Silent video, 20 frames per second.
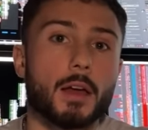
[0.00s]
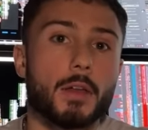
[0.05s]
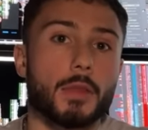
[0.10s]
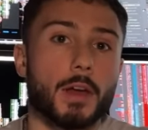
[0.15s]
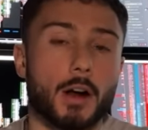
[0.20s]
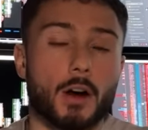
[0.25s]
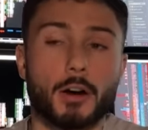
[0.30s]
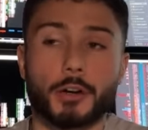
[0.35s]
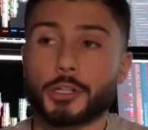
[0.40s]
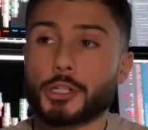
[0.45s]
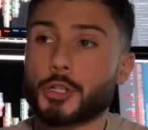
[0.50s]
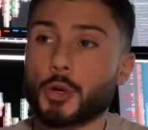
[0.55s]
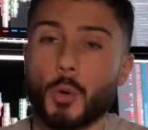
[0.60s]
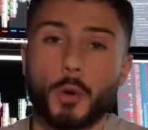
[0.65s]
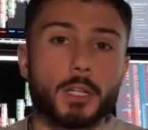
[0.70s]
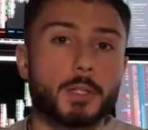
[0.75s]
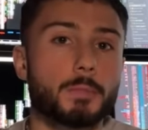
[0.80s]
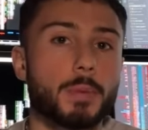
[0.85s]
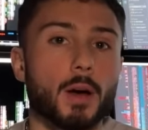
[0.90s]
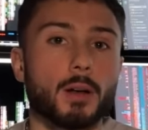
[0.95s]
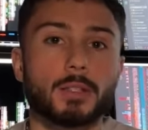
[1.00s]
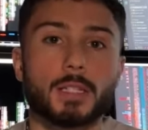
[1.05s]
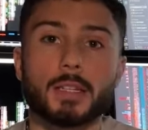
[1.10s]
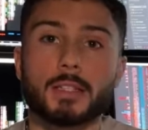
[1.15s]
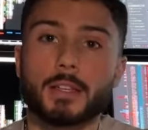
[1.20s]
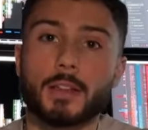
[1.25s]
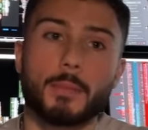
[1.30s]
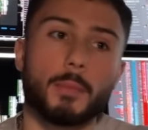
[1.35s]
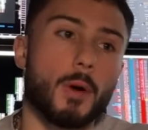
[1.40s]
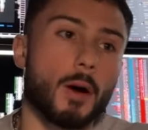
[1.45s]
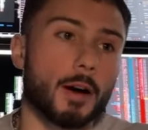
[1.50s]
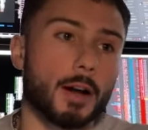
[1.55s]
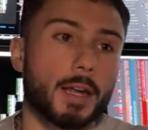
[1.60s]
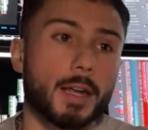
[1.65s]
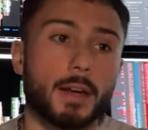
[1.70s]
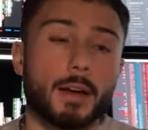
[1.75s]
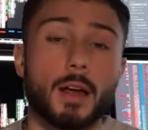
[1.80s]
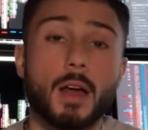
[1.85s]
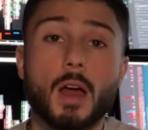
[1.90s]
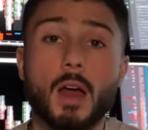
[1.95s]
There are shorts built into the
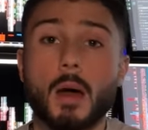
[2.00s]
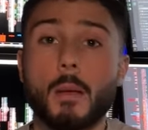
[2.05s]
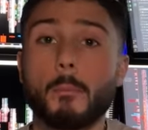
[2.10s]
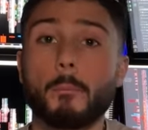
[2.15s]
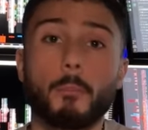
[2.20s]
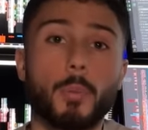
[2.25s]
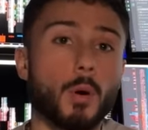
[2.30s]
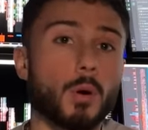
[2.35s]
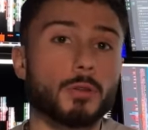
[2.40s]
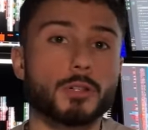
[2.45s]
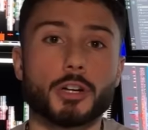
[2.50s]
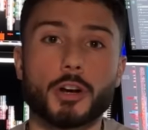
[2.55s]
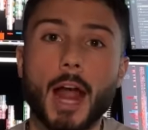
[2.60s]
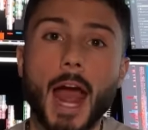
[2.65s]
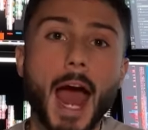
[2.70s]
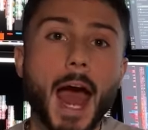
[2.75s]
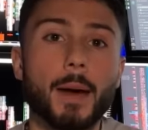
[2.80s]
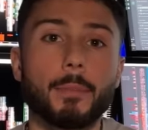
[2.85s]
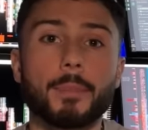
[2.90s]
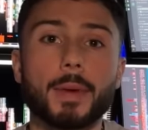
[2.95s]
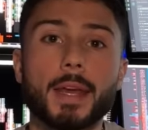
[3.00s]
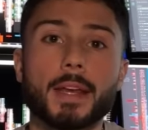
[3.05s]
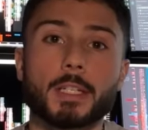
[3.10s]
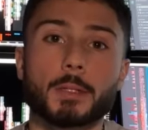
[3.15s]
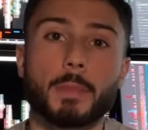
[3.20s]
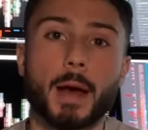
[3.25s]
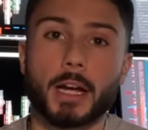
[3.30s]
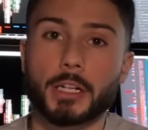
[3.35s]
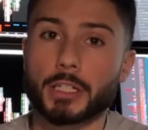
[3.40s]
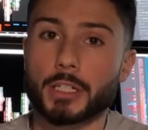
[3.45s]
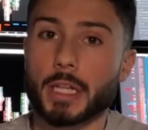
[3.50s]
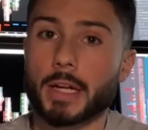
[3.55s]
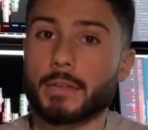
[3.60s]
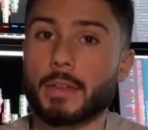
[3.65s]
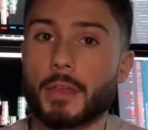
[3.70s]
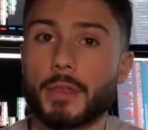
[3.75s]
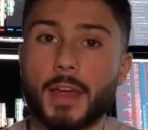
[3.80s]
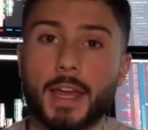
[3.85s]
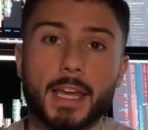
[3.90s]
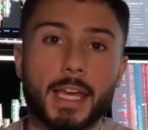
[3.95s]
market. Bulls are happy, especially if
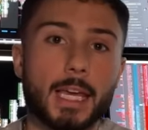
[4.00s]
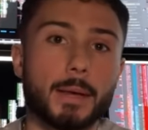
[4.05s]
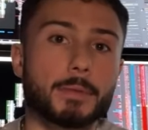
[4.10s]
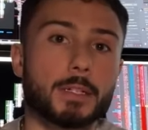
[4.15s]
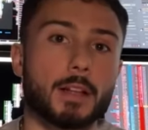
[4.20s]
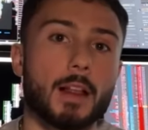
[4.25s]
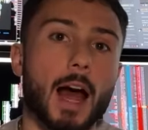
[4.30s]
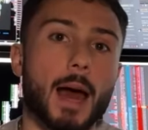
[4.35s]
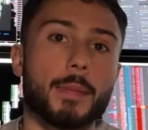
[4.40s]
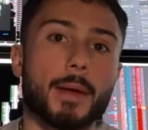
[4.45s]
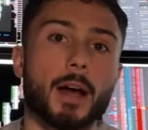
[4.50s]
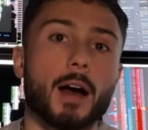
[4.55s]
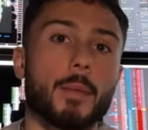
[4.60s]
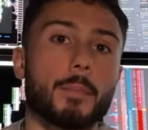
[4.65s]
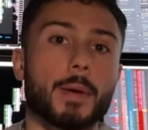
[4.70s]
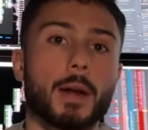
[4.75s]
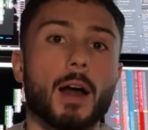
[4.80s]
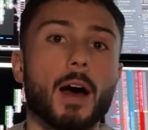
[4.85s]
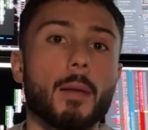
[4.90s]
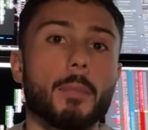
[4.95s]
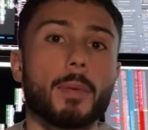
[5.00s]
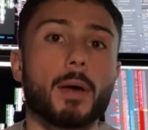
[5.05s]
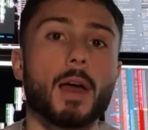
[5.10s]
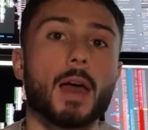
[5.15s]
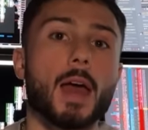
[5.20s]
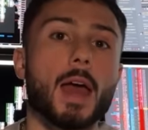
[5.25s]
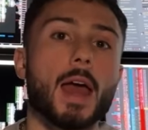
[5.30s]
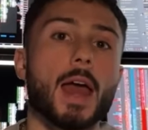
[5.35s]
the thing keeps climbing up and up.